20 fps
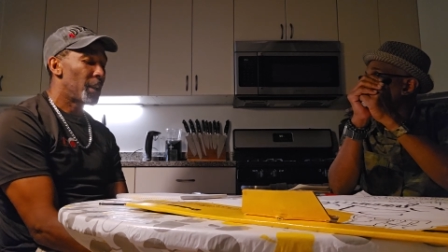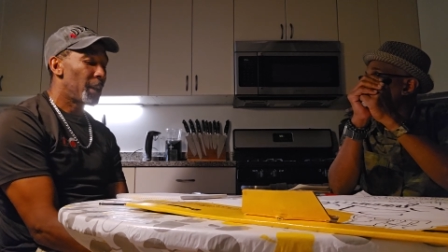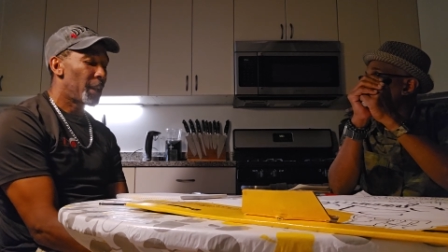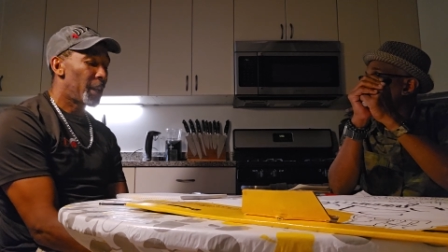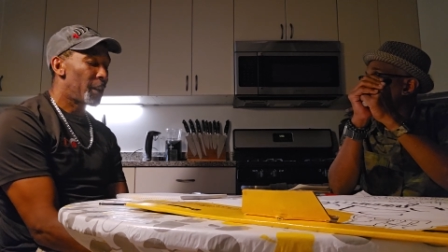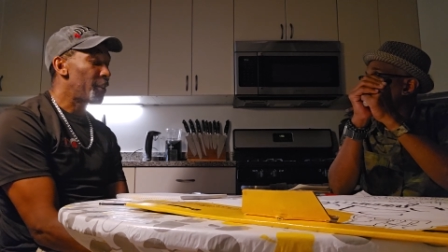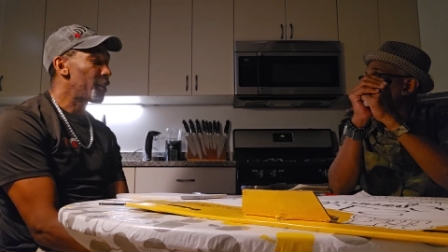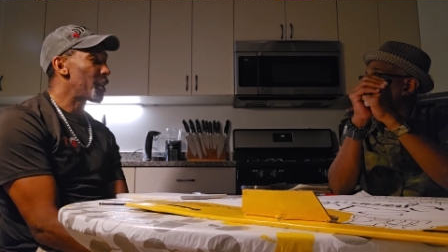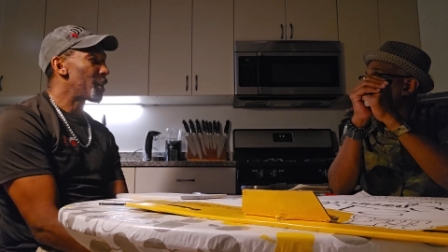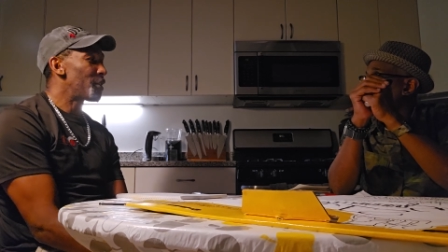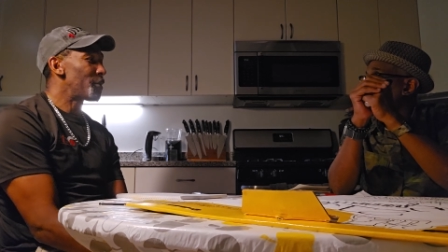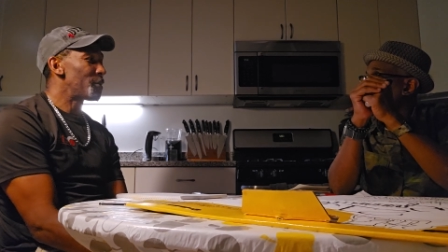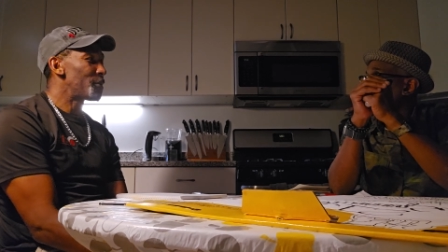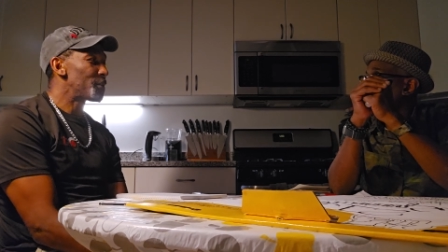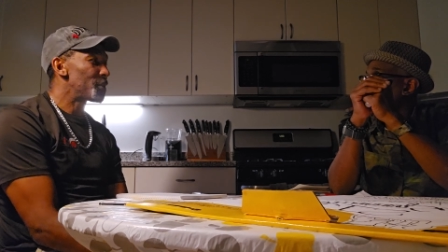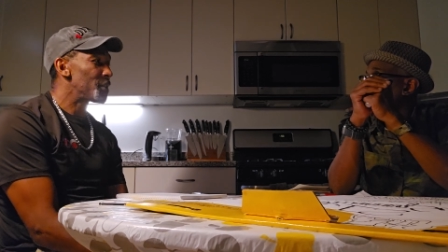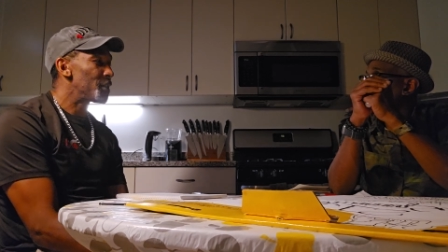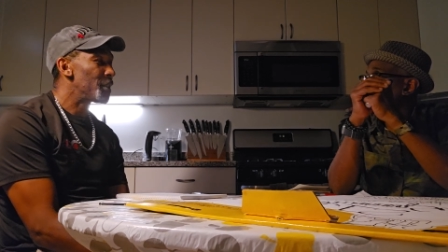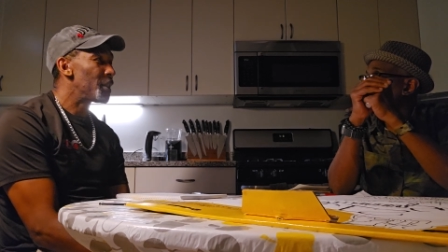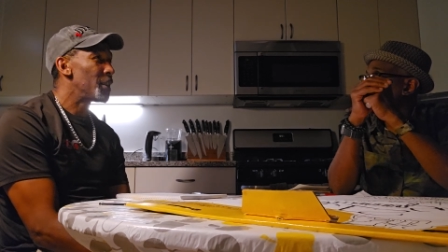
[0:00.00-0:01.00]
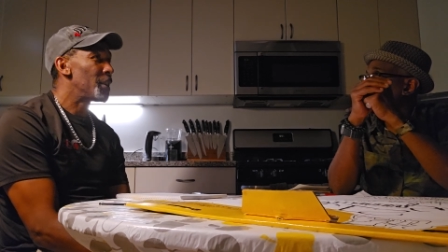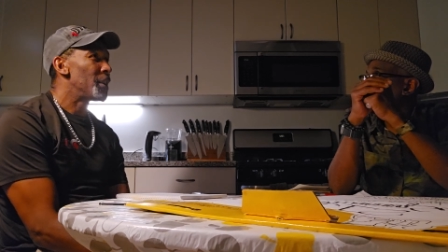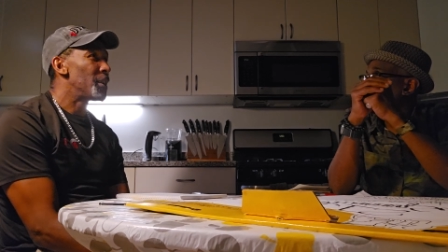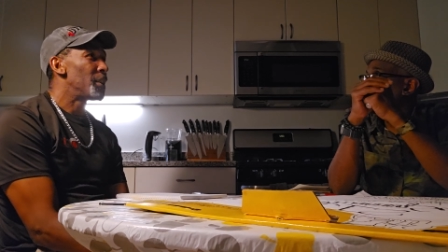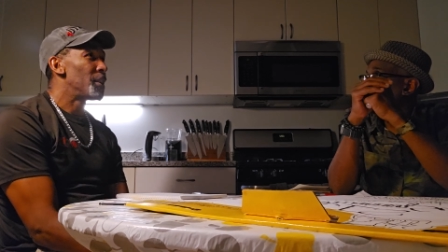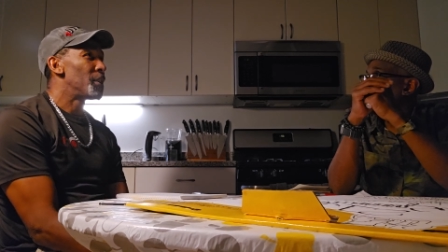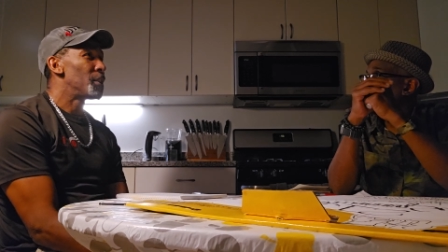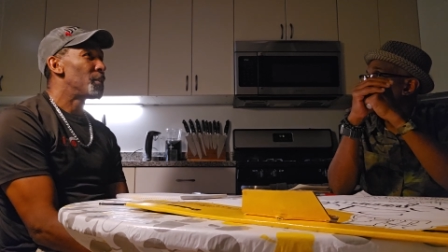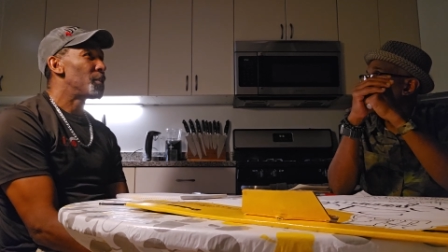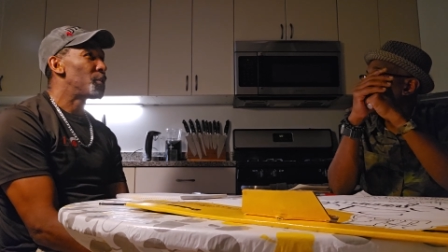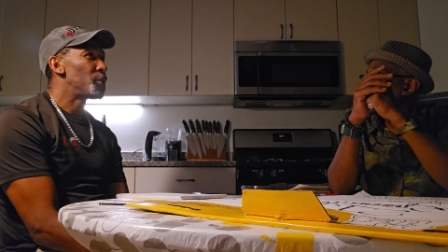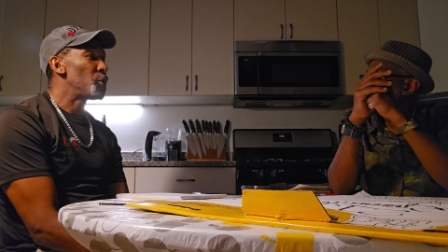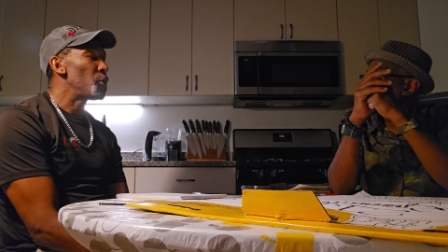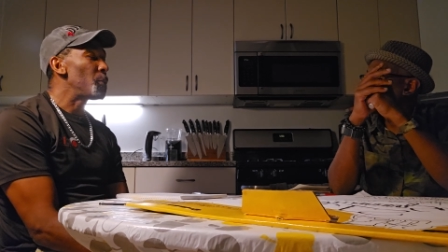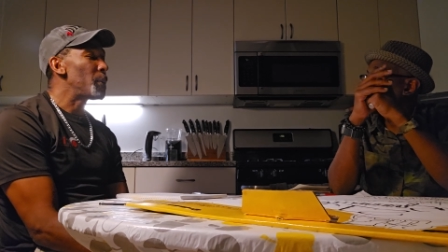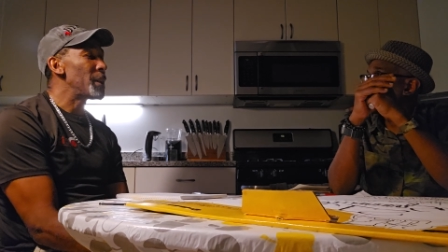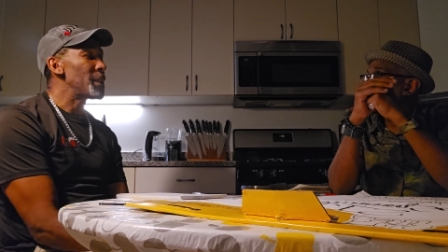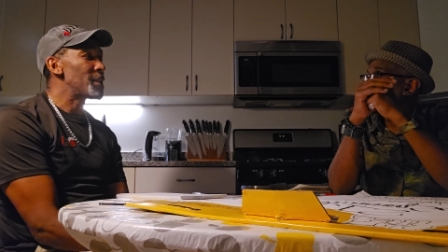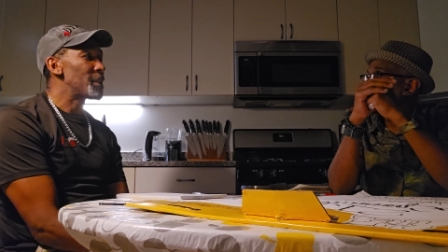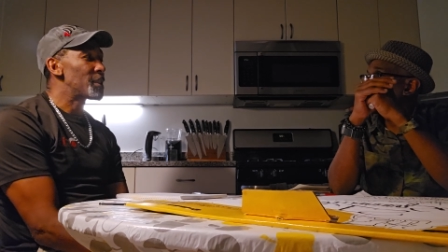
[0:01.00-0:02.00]
Here it goes. 2
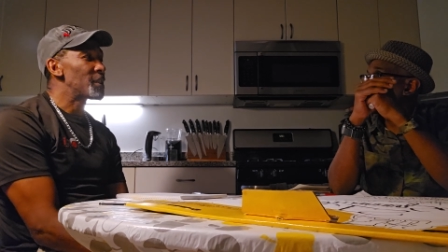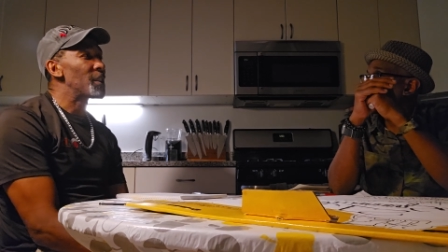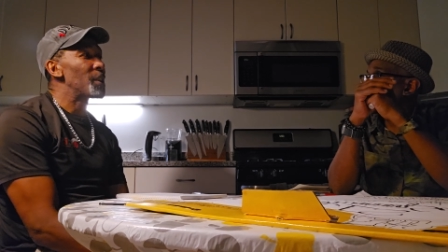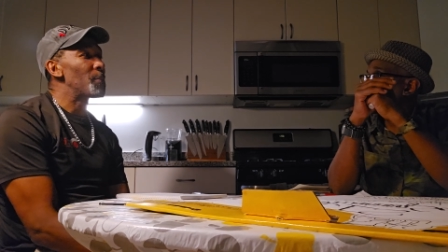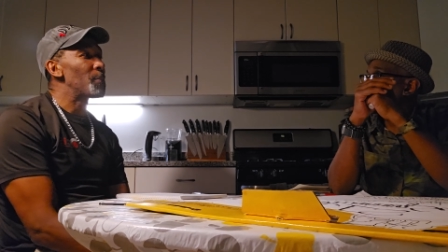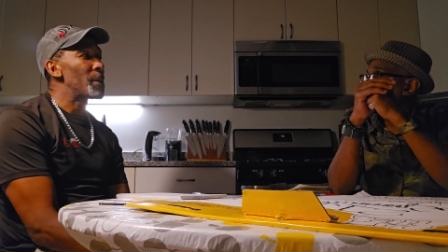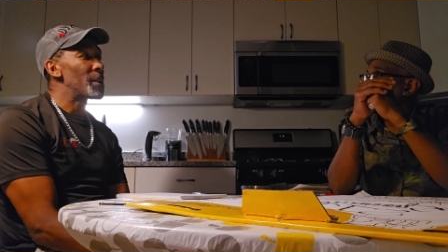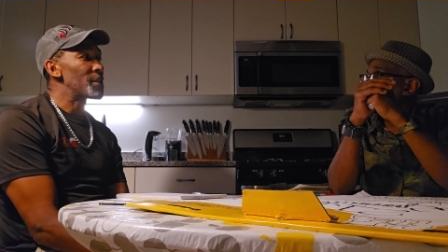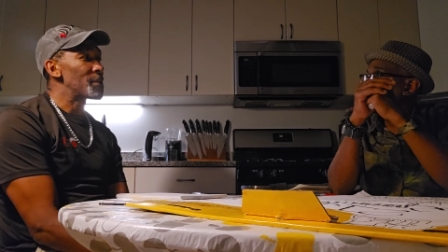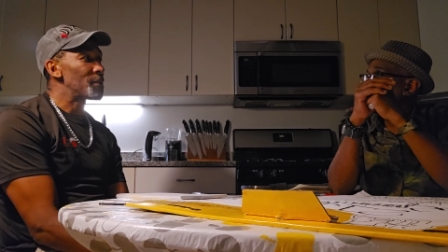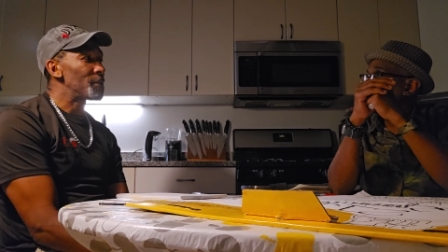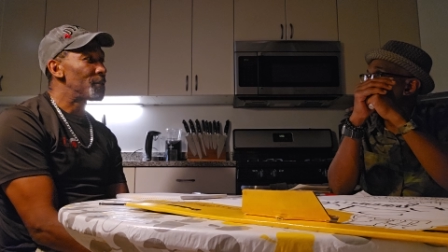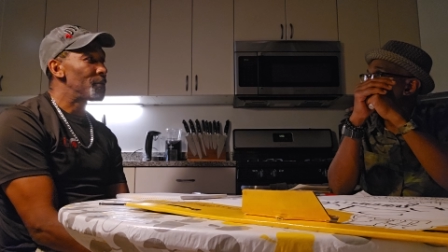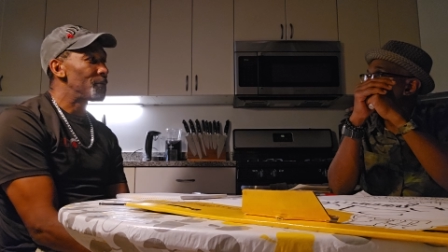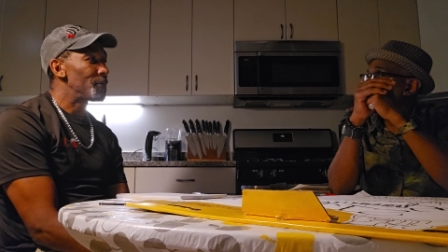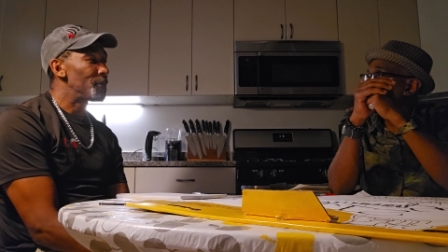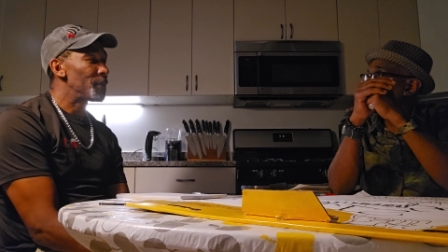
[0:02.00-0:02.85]
pieces to the puzzle.